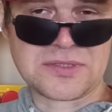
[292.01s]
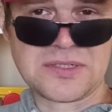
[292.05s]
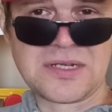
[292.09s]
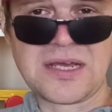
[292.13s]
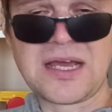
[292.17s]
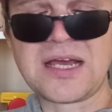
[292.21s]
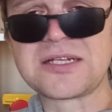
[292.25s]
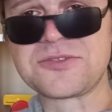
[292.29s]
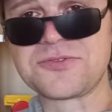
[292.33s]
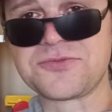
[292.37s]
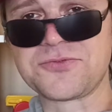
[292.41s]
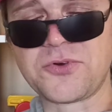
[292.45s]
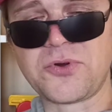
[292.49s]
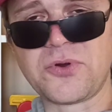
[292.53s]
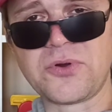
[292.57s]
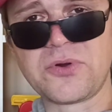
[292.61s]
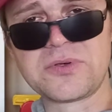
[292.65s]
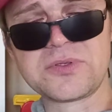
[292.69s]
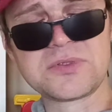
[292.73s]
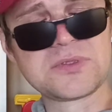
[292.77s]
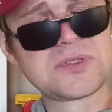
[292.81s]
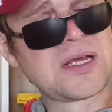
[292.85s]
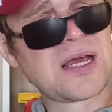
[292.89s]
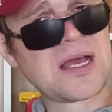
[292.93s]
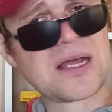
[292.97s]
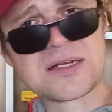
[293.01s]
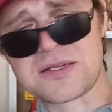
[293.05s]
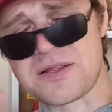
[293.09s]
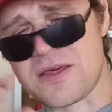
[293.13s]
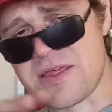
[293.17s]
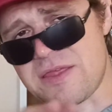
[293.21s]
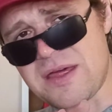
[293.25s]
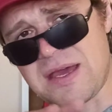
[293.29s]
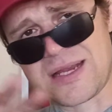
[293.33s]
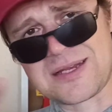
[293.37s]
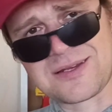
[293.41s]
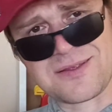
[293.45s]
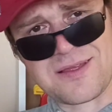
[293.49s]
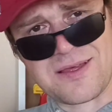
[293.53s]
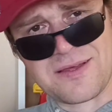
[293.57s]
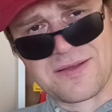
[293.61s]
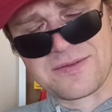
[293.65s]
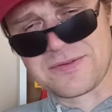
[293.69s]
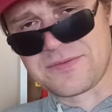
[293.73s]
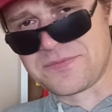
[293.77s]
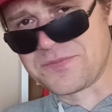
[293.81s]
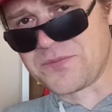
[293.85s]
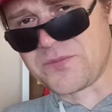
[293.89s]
not that